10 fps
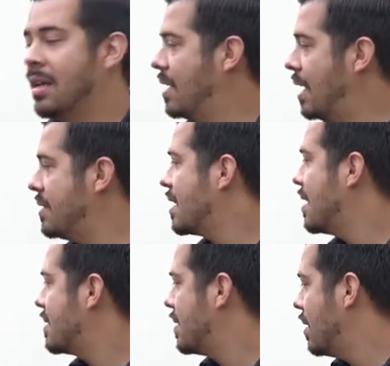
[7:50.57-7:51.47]
Now, as you
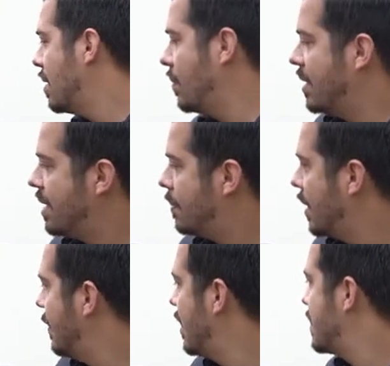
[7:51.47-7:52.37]
guys saw, we did
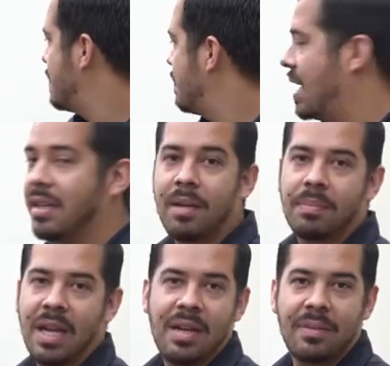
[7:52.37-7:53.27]
pretty much end
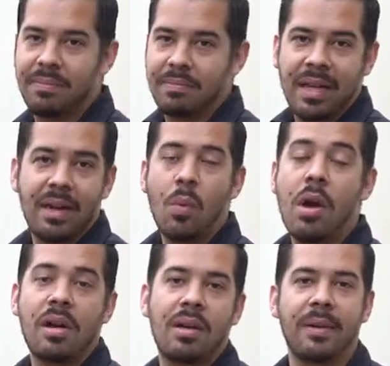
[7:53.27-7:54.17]
up kind of getting
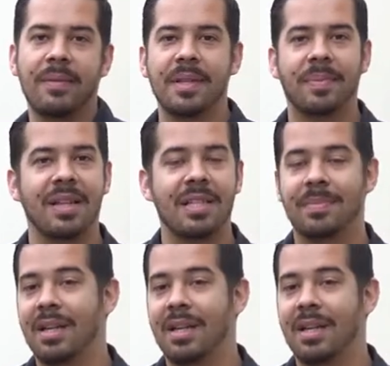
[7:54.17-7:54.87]
water all over the place,